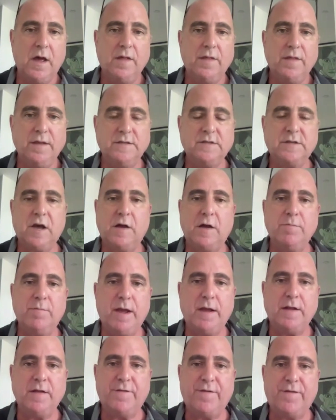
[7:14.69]
these gun
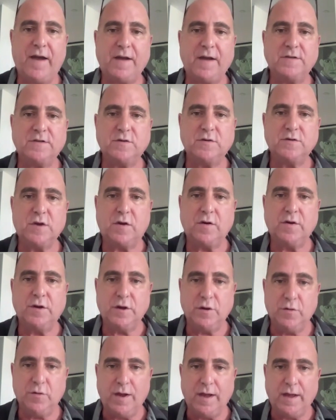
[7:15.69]
manufacturers are
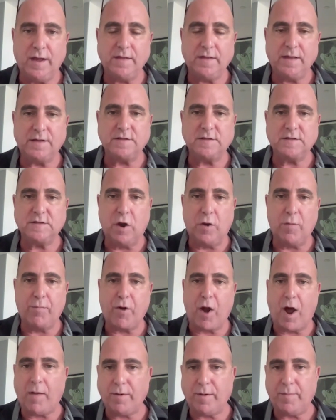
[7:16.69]
doing that's so
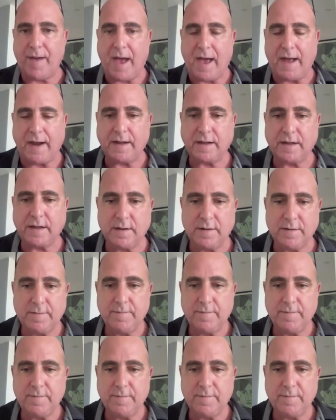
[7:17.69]
problematic.